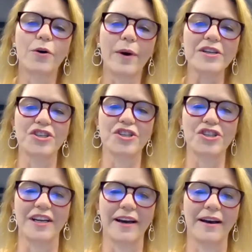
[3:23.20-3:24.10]
question,
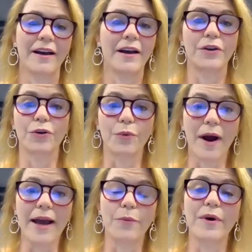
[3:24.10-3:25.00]
Gina you're
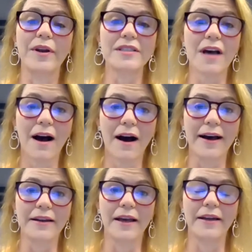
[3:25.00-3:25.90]
right. When it's hot,
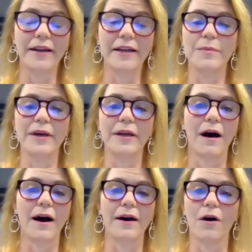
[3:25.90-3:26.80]
and it has been
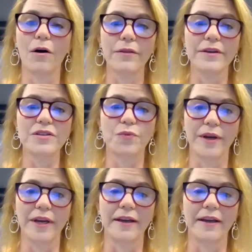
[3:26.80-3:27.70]
hot all this
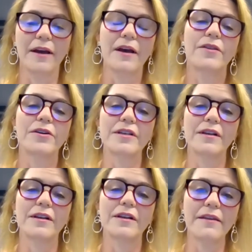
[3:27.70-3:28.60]
week, there's a
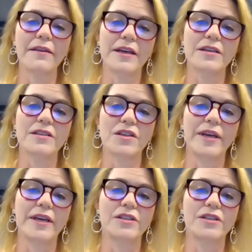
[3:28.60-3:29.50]
lot of things that
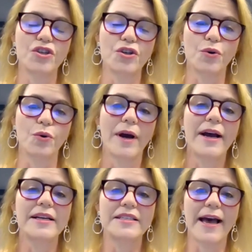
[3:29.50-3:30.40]
we can do
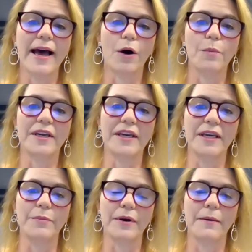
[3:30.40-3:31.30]
to help
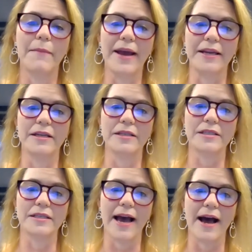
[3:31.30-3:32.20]
keep maintenance
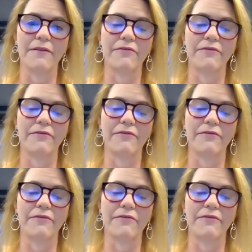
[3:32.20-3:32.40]
staff